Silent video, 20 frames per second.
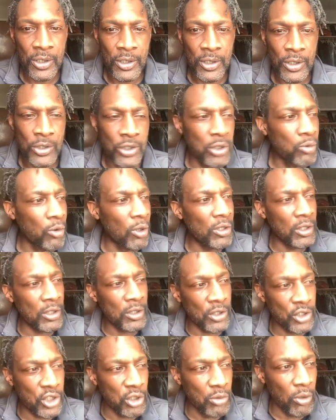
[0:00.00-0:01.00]
She want,
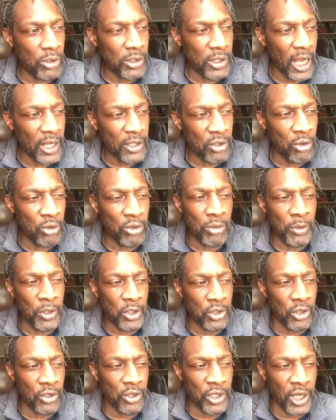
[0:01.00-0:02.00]
she want that dude to be
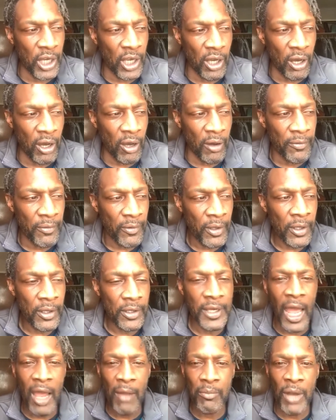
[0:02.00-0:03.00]
took care of,
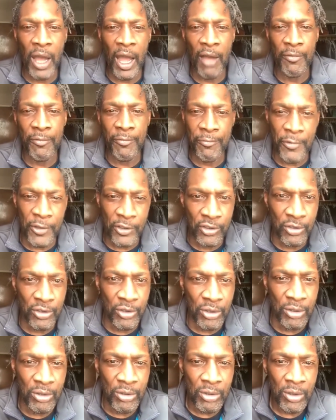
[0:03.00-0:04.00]
not by
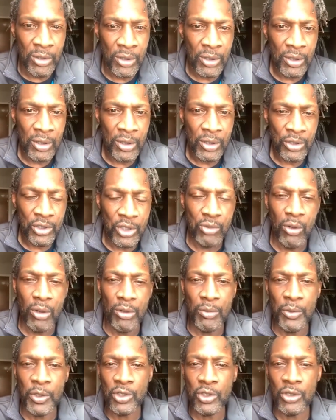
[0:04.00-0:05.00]
physical. She want
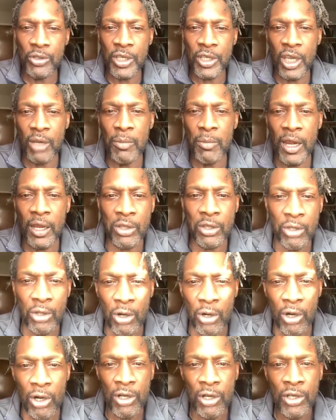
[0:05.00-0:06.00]
to be took care of by the
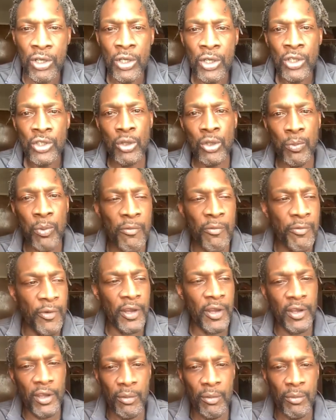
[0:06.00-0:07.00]
law to
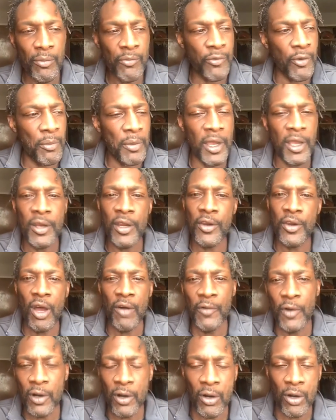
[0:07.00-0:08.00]
prevent him from hitting
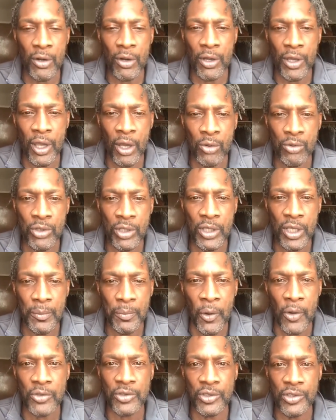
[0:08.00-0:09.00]
another elderly
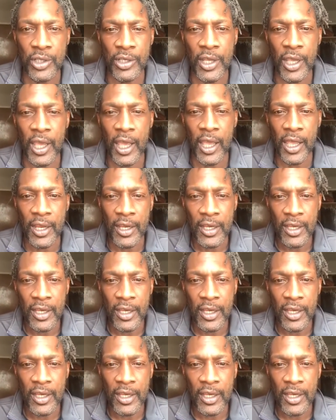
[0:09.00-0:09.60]
person in the head.